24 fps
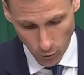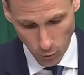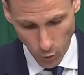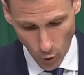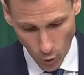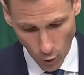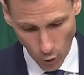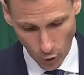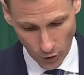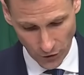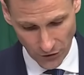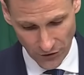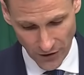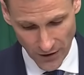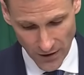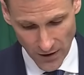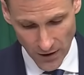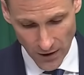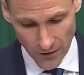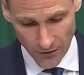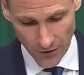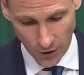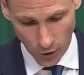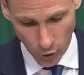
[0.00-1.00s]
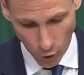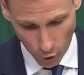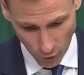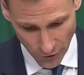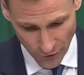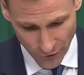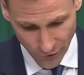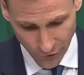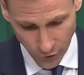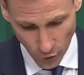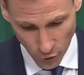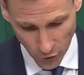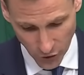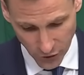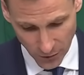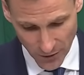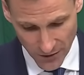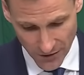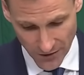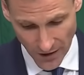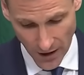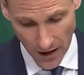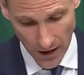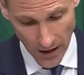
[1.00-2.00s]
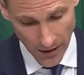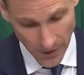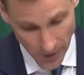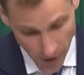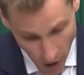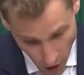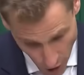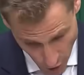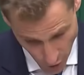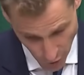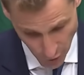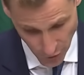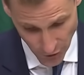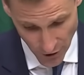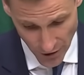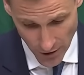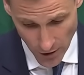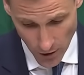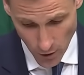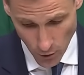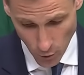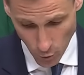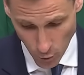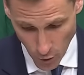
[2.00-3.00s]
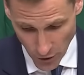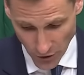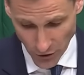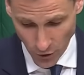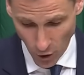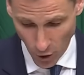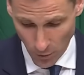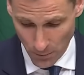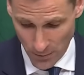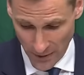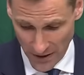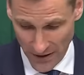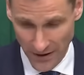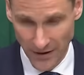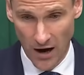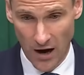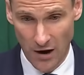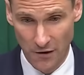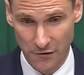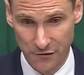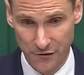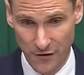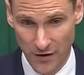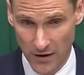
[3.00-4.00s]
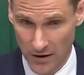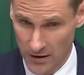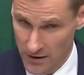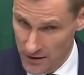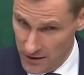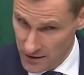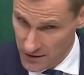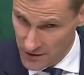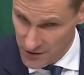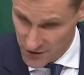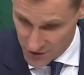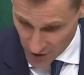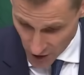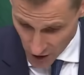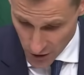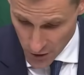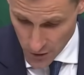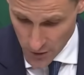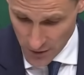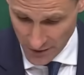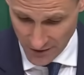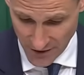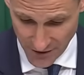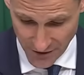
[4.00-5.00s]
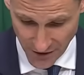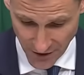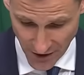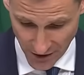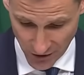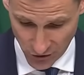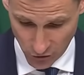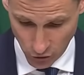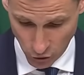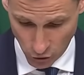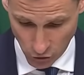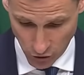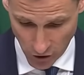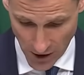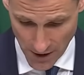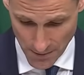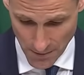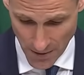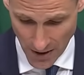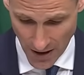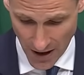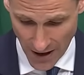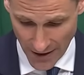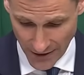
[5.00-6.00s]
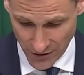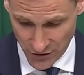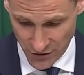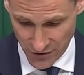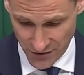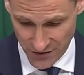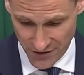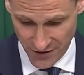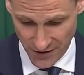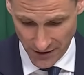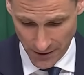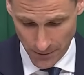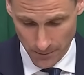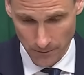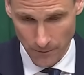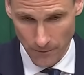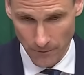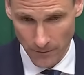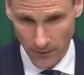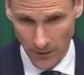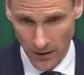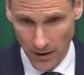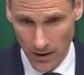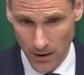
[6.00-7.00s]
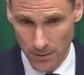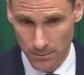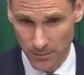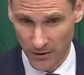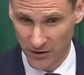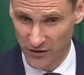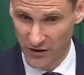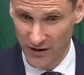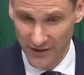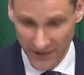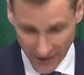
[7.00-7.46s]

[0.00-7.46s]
look warned that law enforcement alone would not be enough. So did the National Crime Agency. But